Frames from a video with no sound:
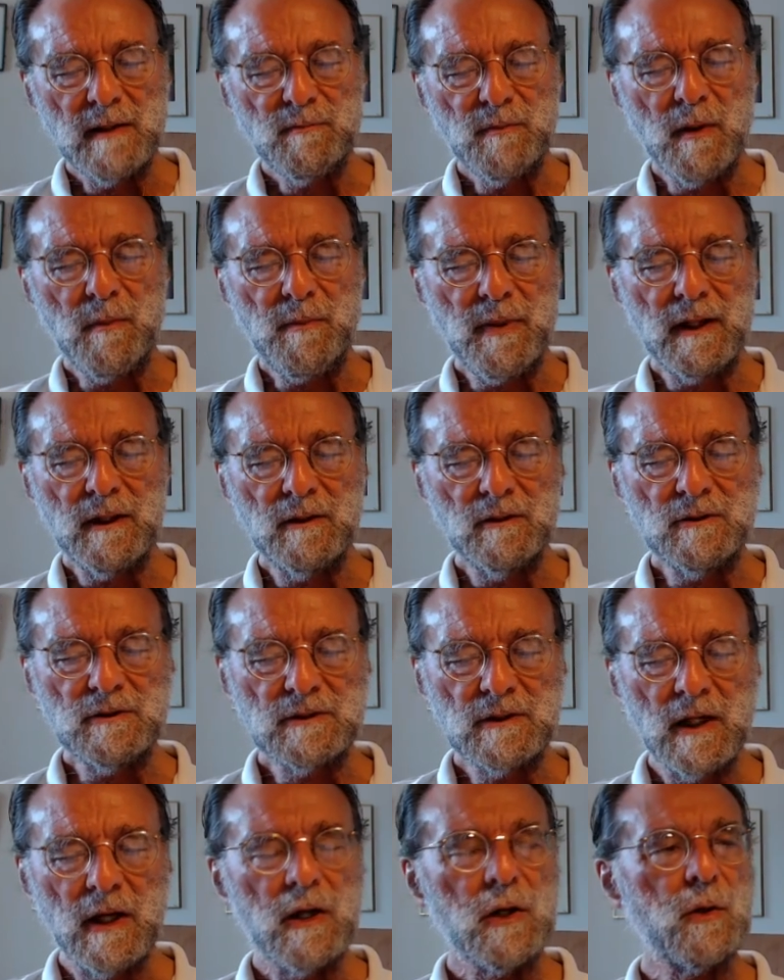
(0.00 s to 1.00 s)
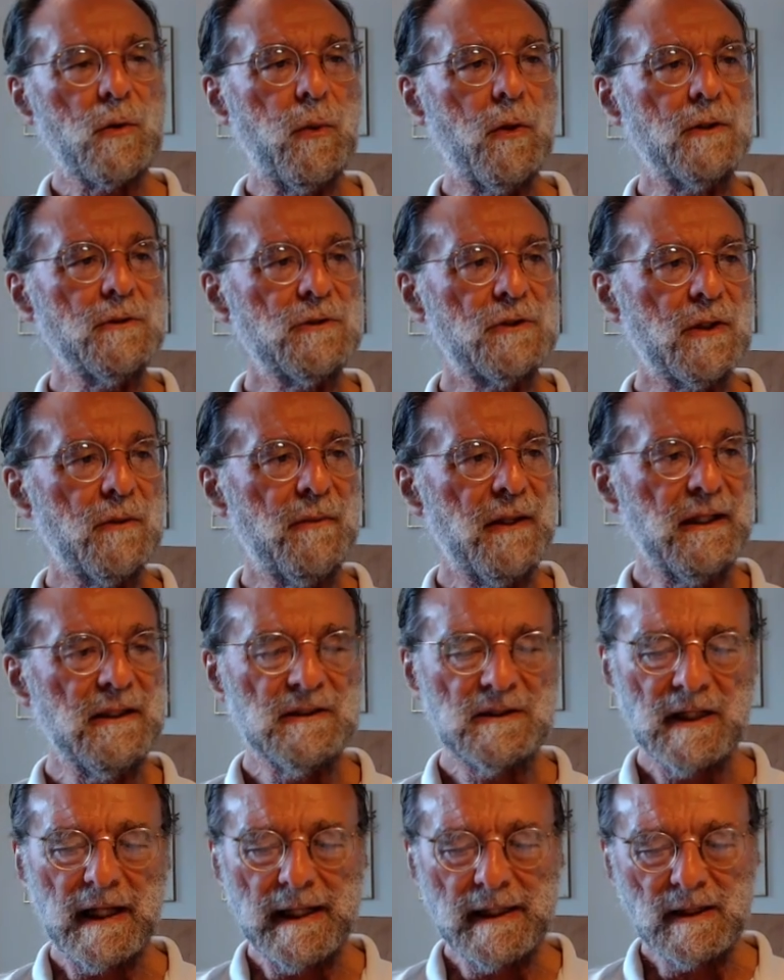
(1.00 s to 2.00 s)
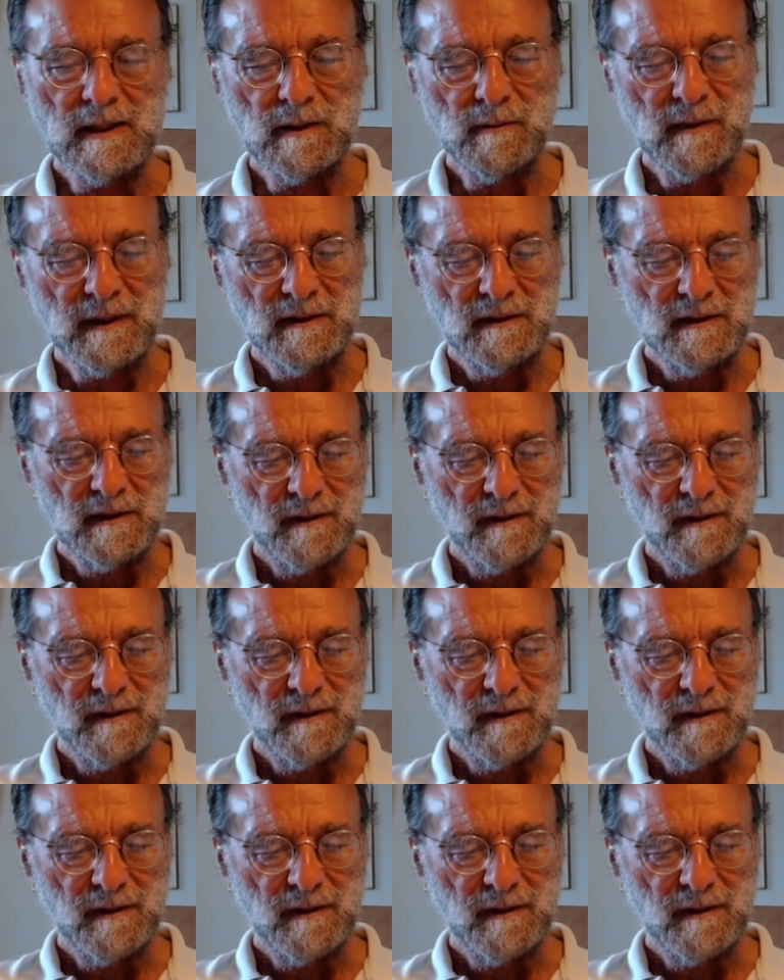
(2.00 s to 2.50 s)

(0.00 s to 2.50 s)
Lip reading: proposed quantum entanglement.